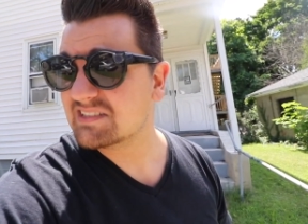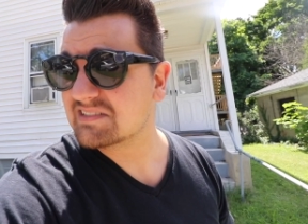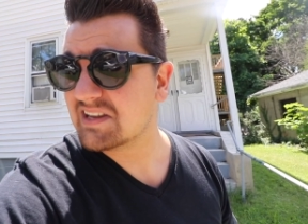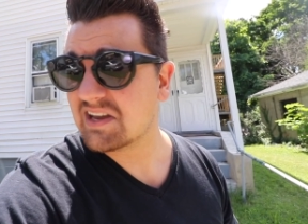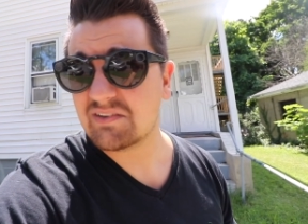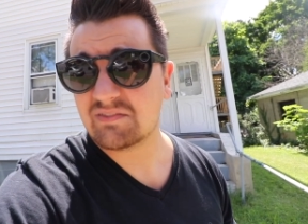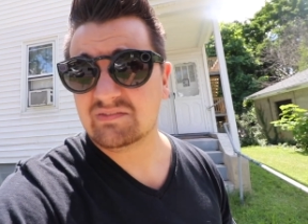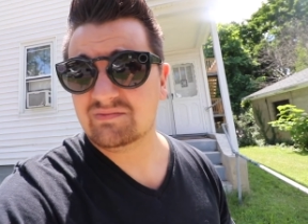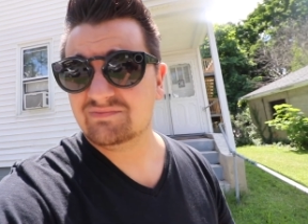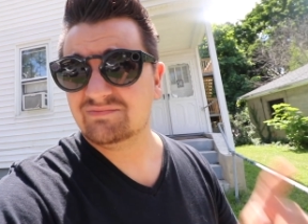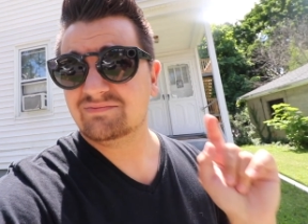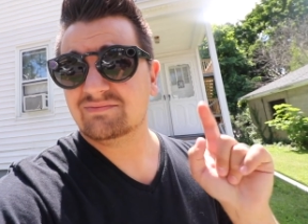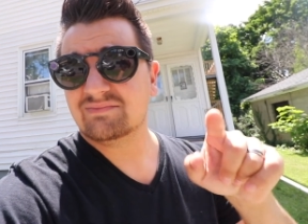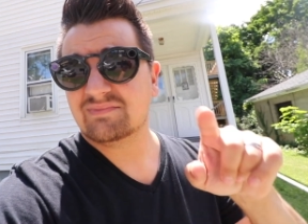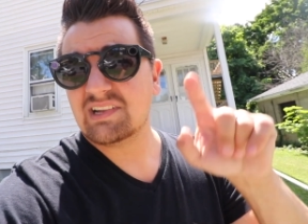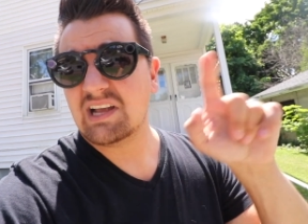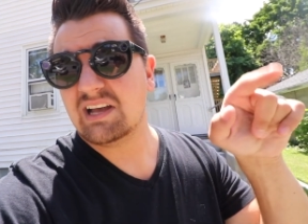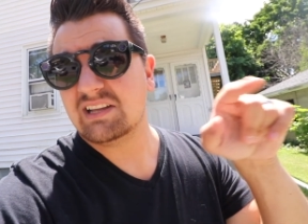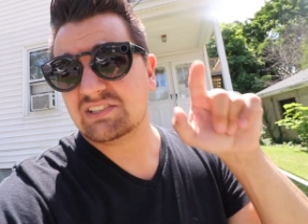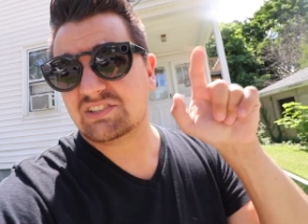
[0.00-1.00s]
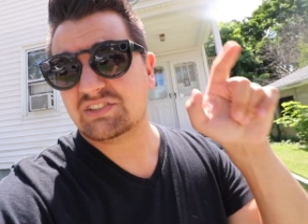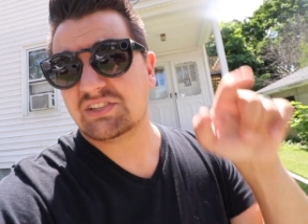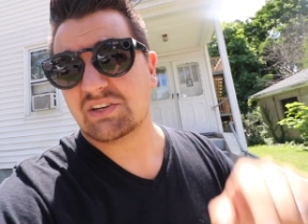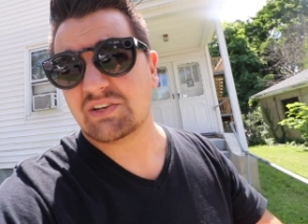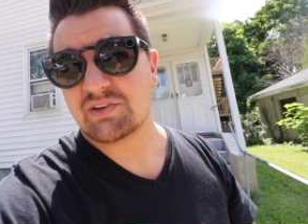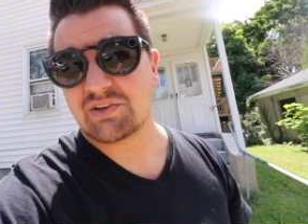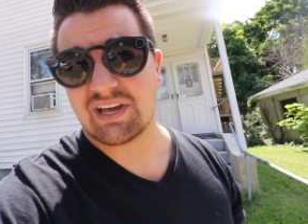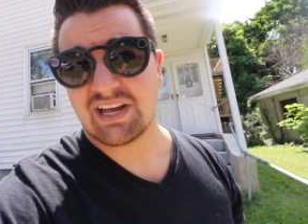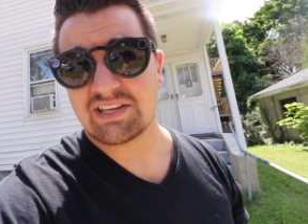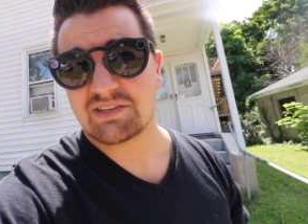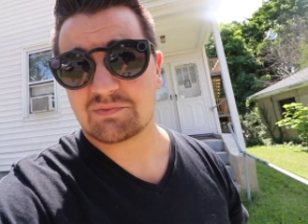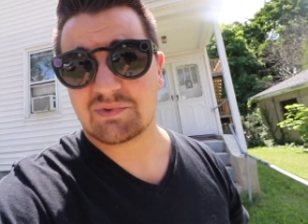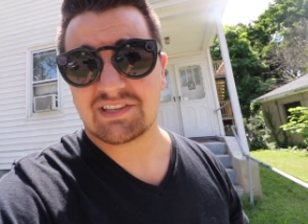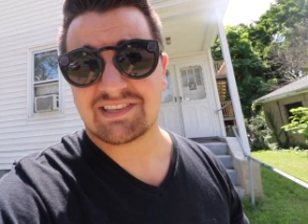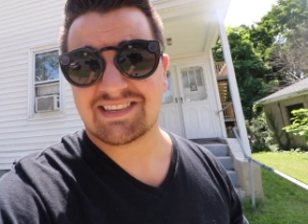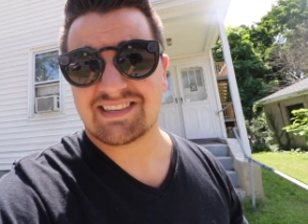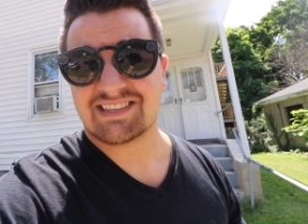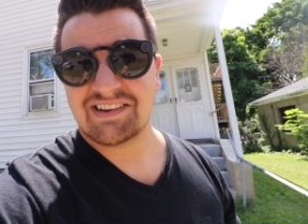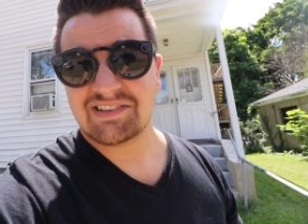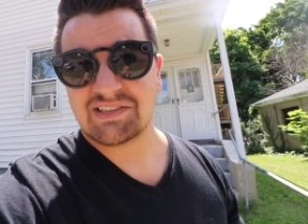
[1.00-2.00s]
so I'll show you guys
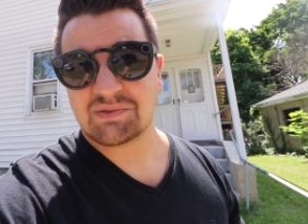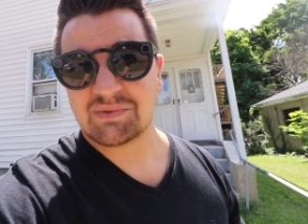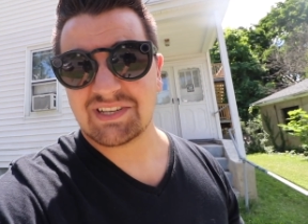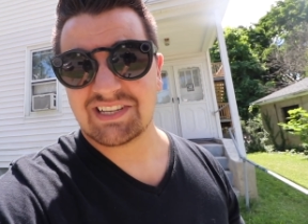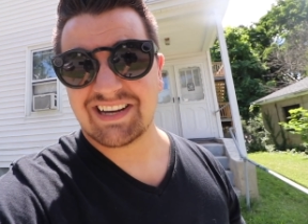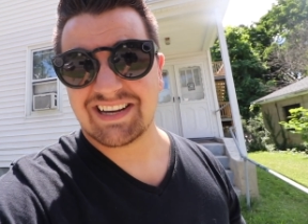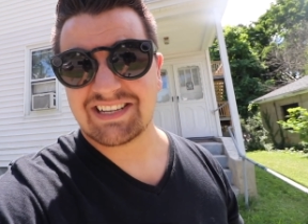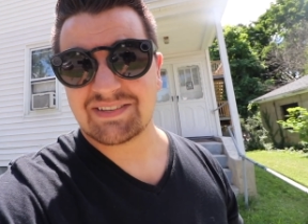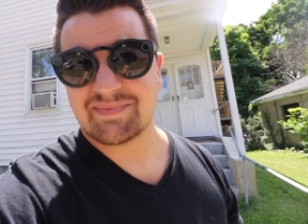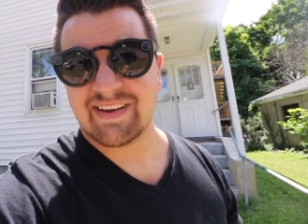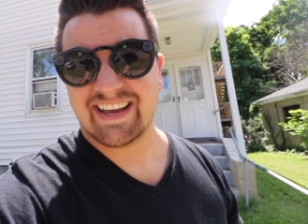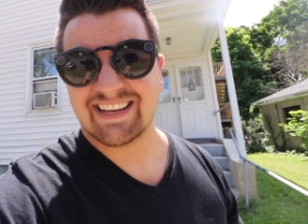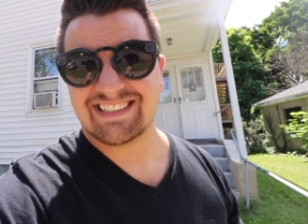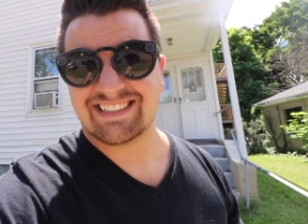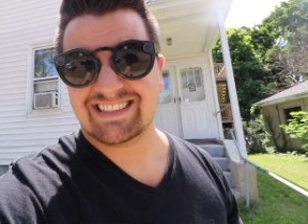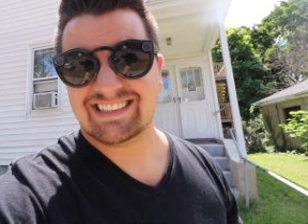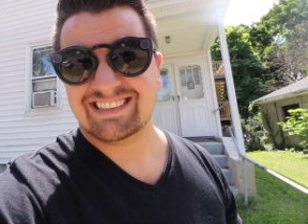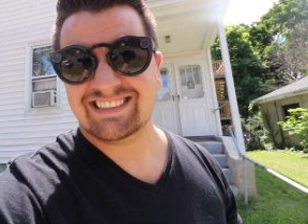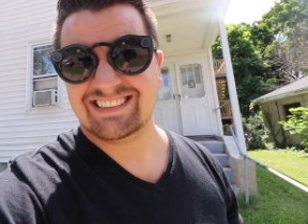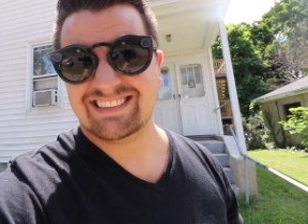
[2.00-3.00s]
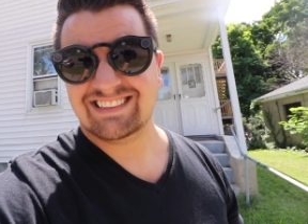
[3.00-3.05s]
once once we touch base.